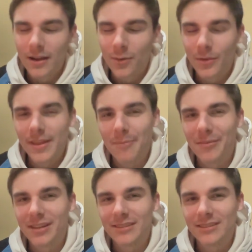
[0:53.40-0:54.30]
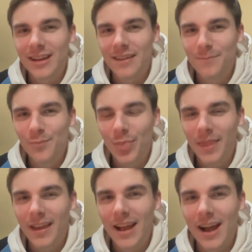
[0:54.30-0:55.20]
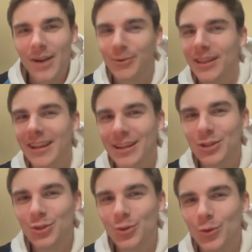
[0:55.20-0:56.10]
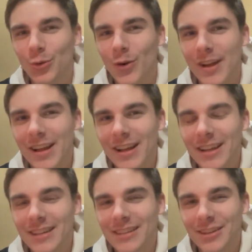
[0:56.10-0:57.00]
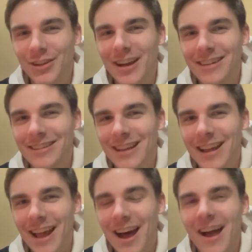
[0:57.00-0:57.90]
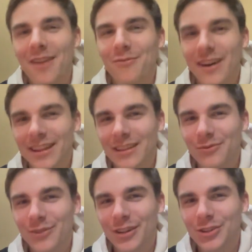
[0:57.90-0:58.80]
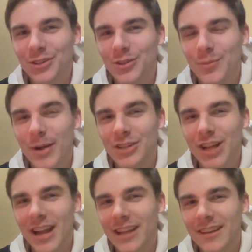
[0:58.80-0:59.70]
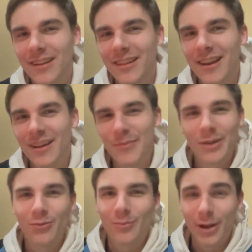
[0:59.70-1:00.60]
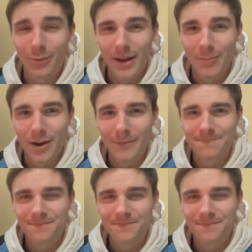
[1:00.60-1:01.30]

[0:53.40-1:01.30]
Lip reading: With that being said, I would like to tell you guys that I finally finished my jacket that I made with my grandma.